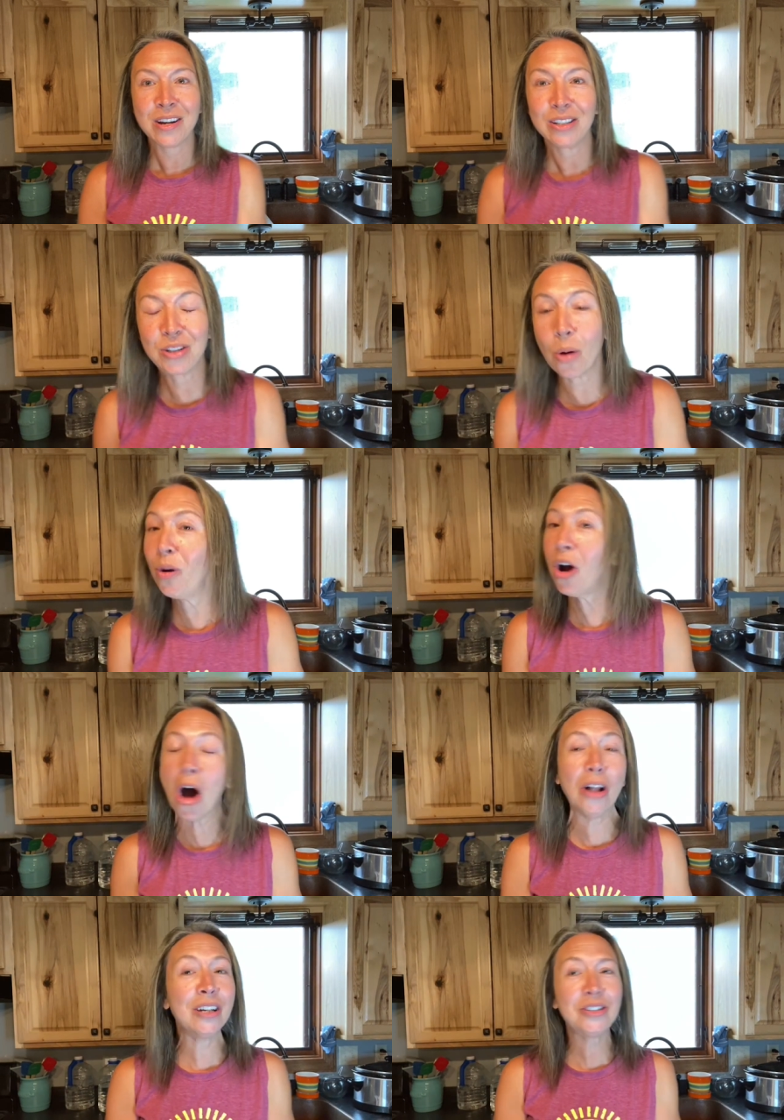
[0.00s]
So when
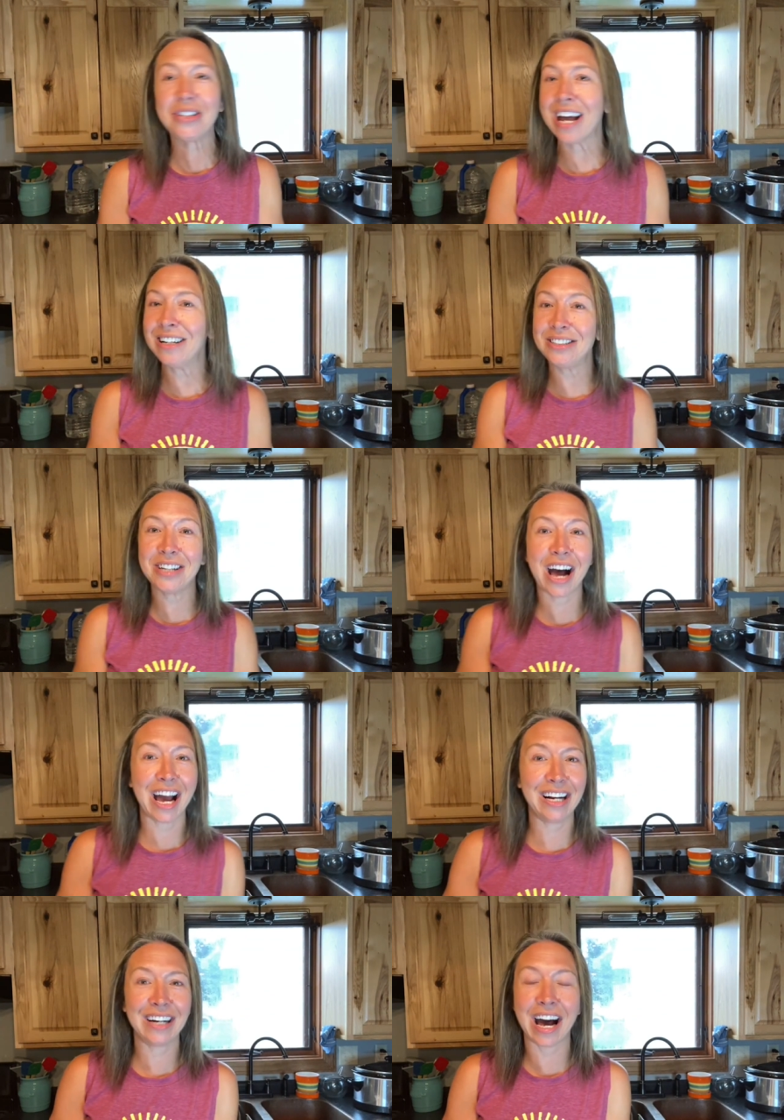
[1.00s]
all is said and
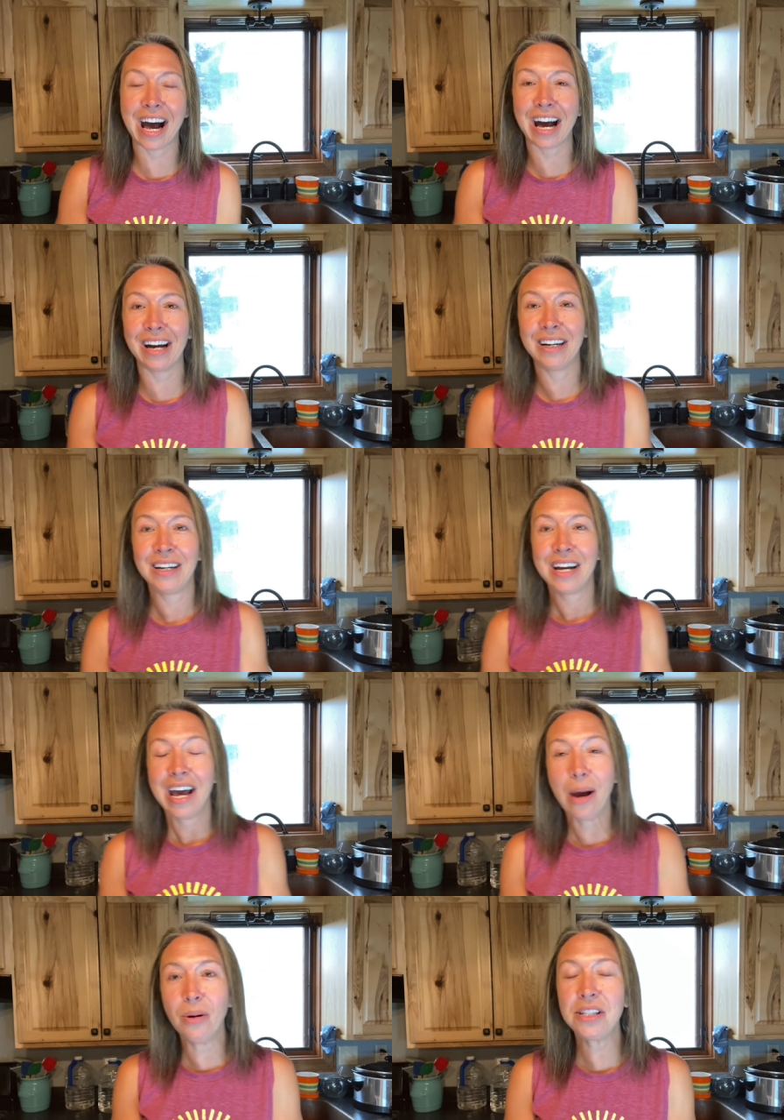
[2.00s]
done, uh,
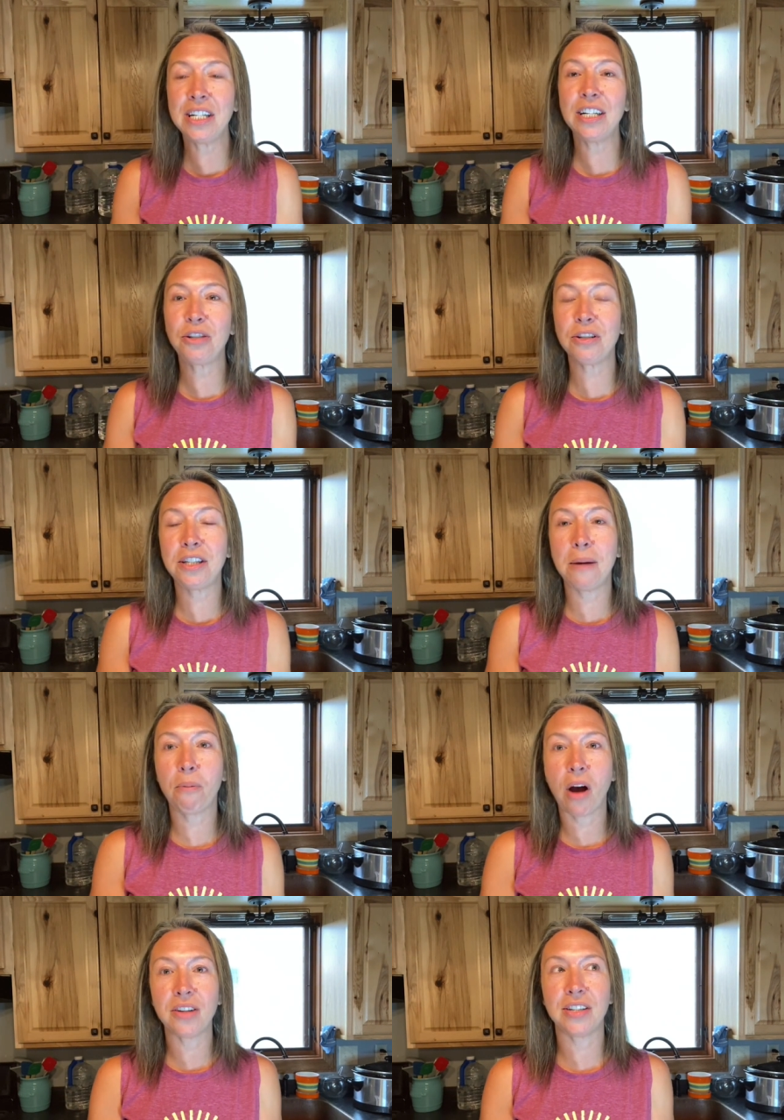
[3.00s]
it was an interesting
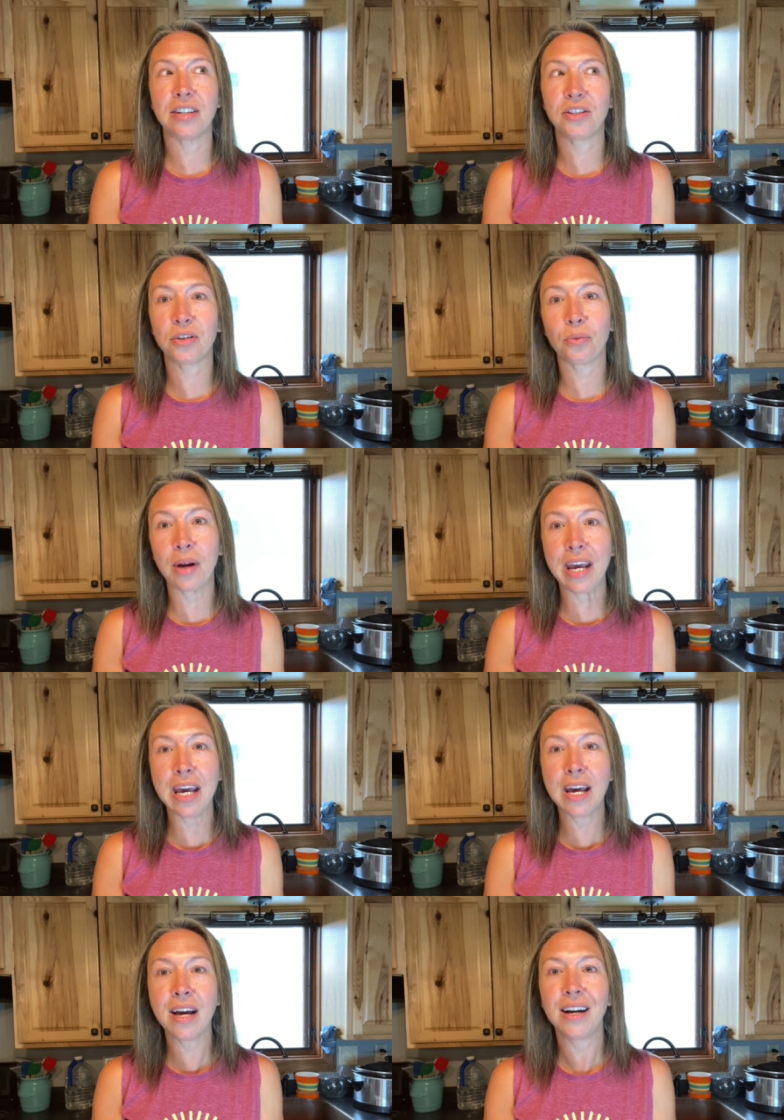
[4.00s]
process. Three